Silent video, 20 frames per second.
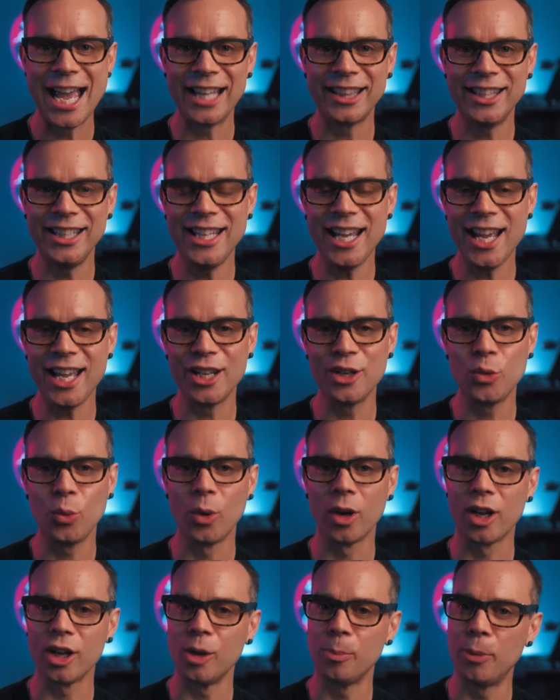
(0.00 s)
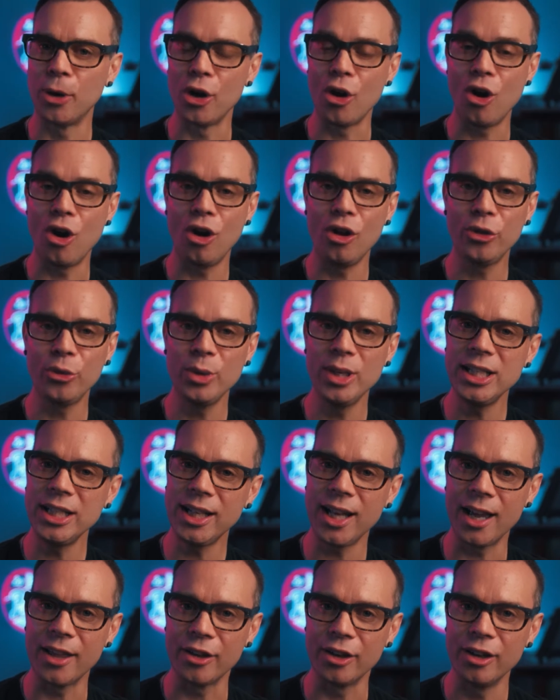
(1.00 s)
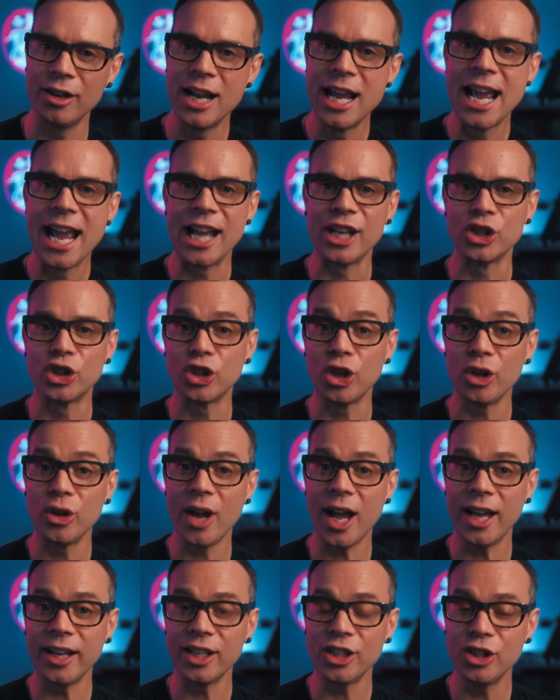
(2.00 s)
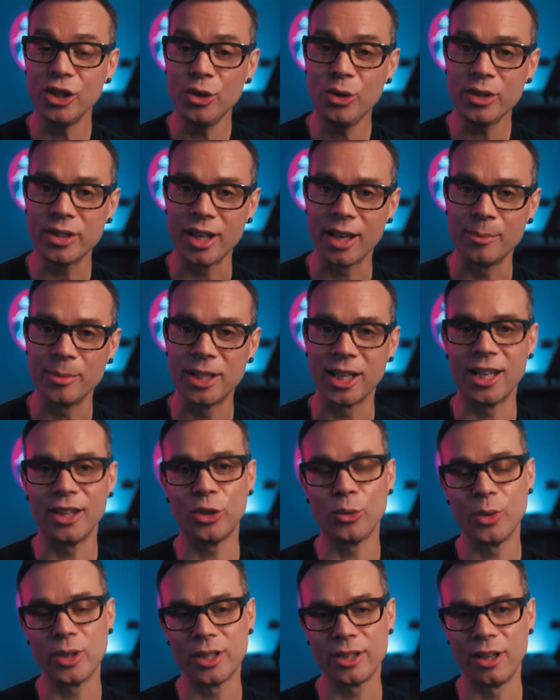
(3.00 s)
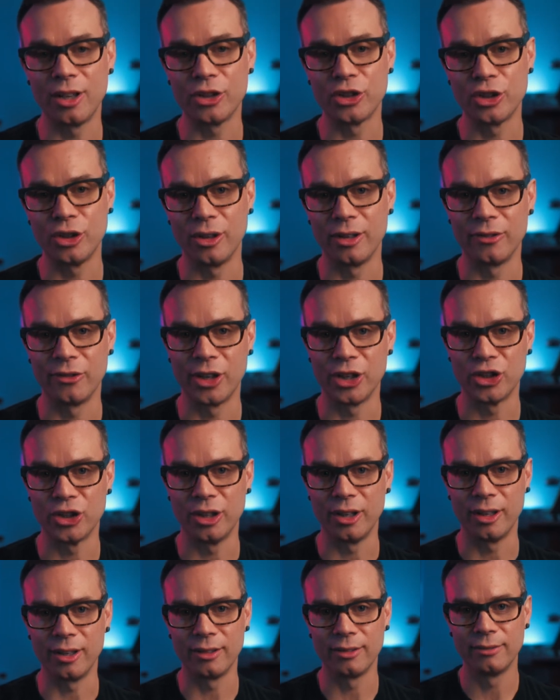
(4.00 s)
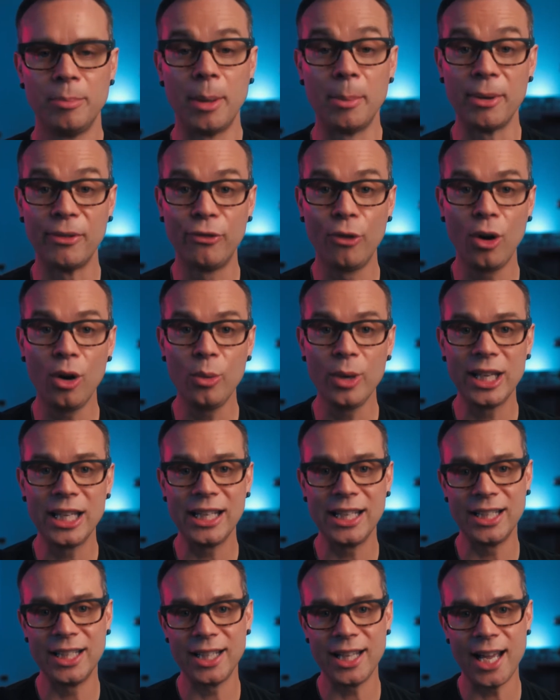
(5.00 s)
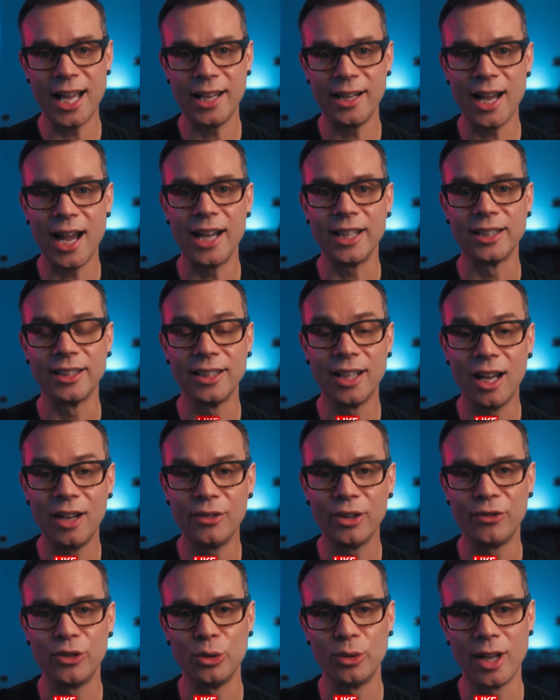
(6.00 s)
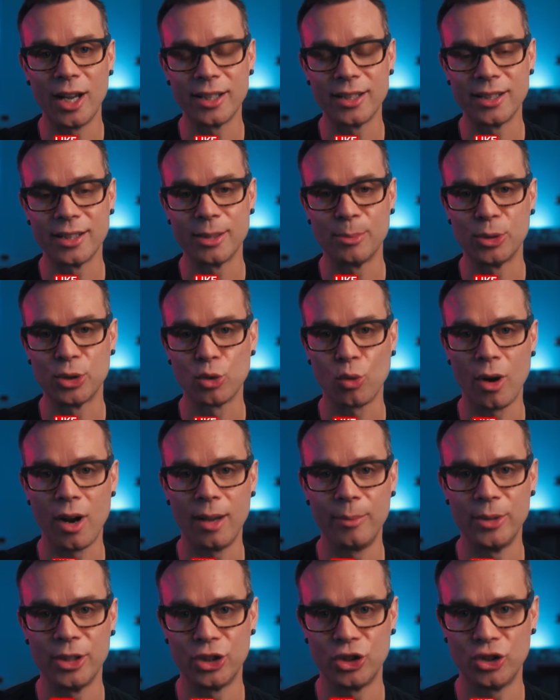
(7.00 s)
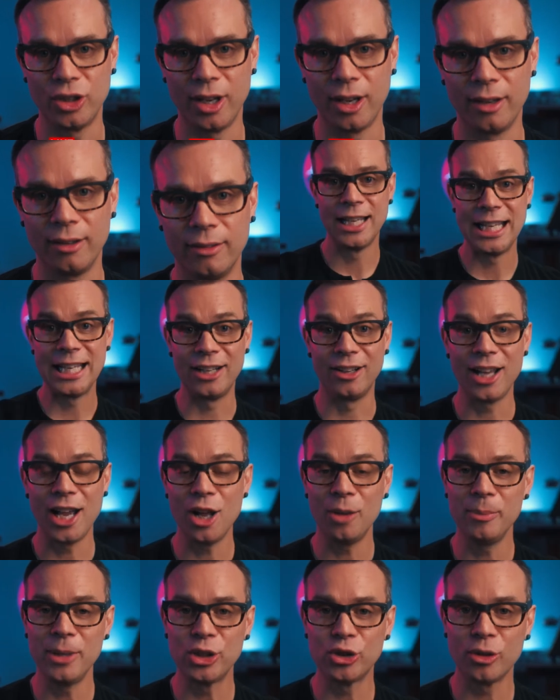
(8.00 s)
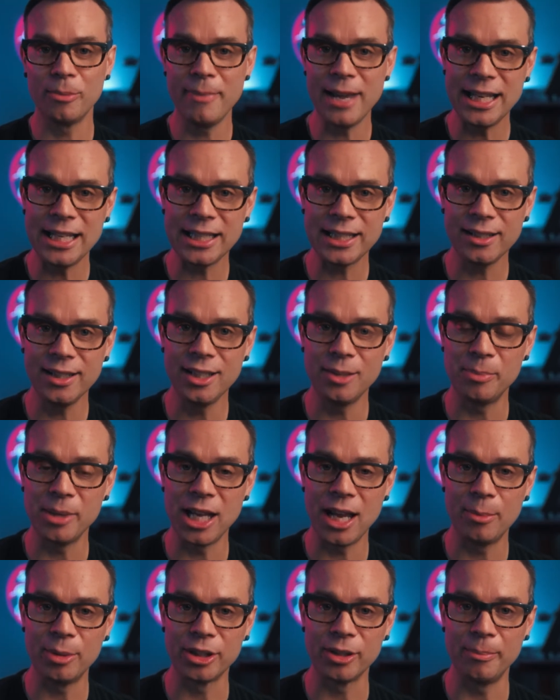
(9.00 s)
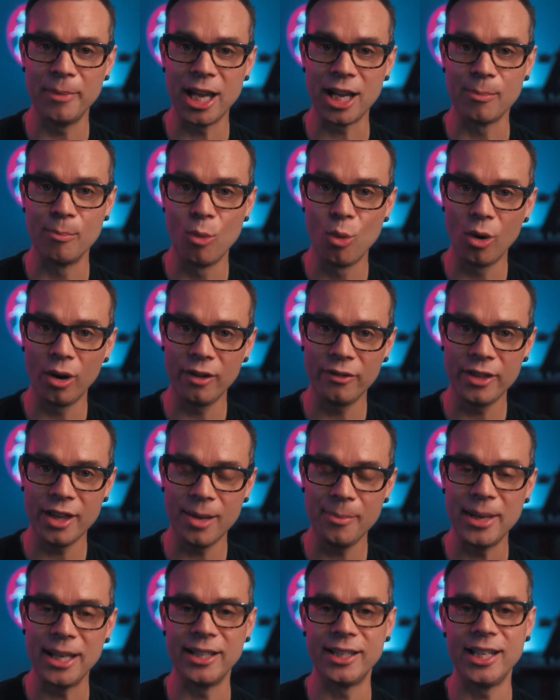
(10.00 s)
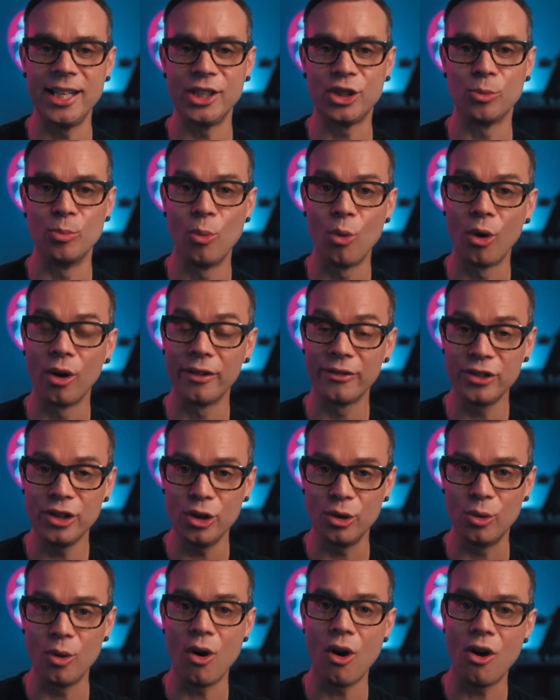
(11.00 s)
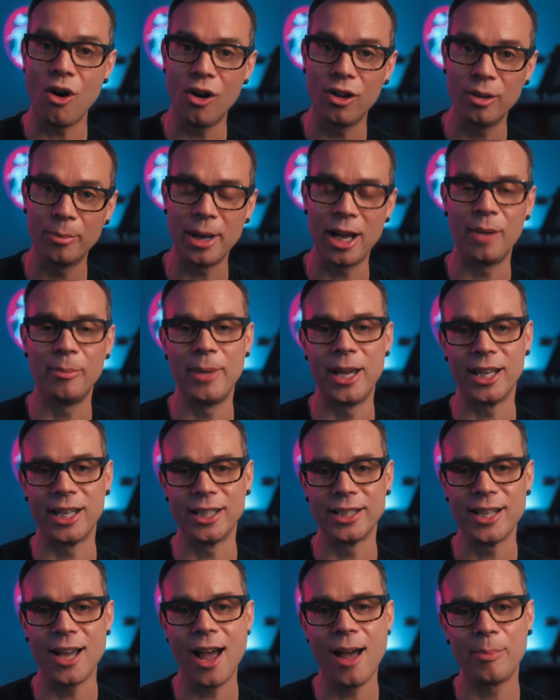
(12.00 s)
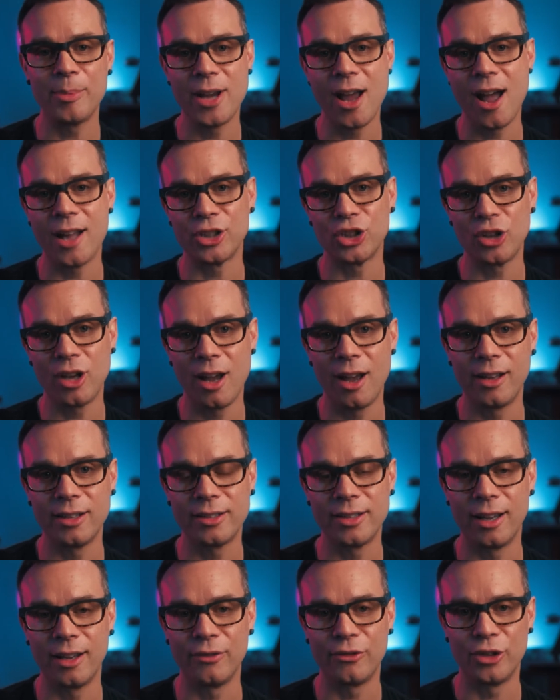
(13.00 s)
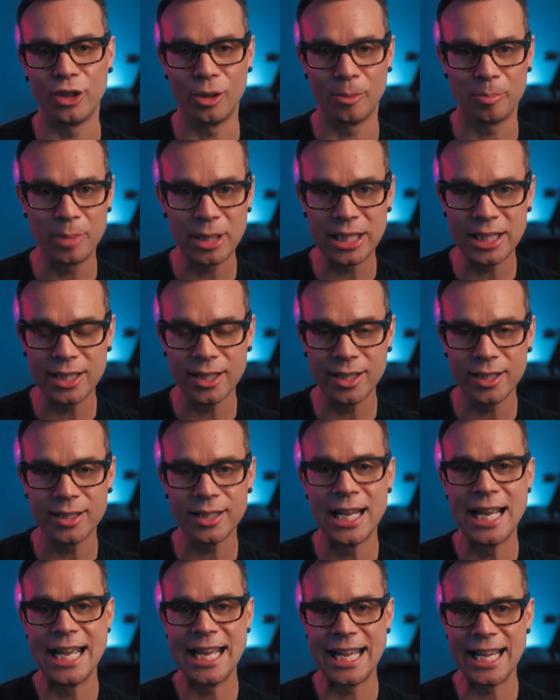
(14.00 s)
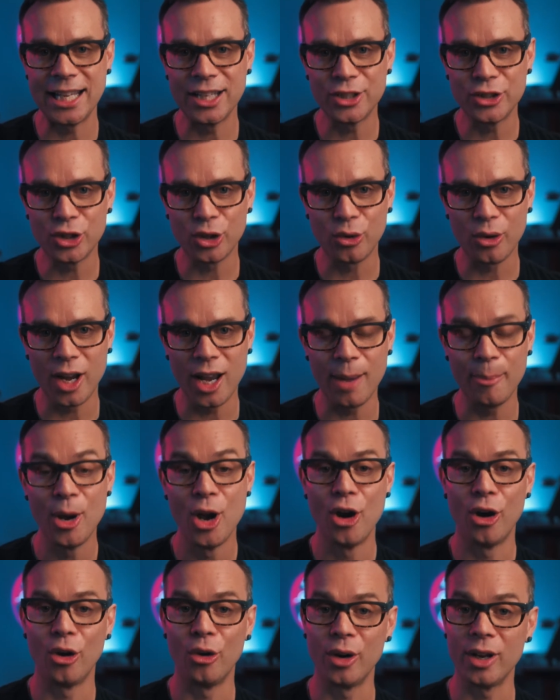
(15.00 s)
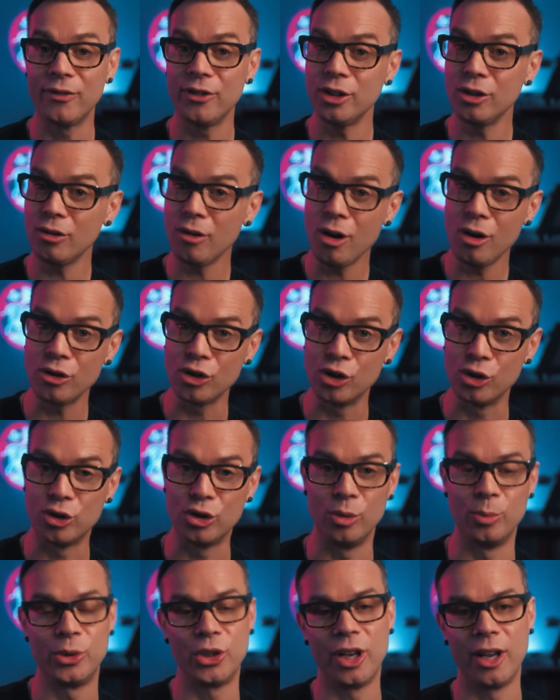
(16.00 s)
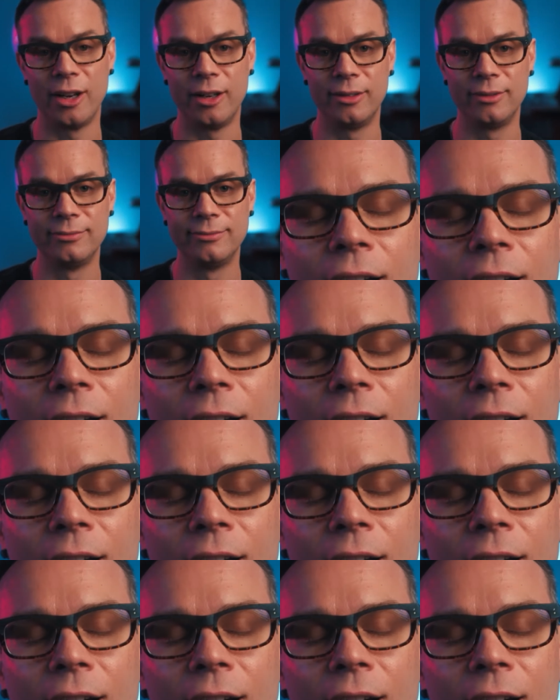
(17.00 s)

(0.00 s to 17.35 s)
At the end, we're going to put all 3 together and show you how to use them to get the results you're envisioning. But before we get into that, I'd love if you liked and subscribed this channel. It'll help me tremendously to be able to make more of them and teach more of you all about making top-notch content for your business, Instagram, or even your own YouTube channel.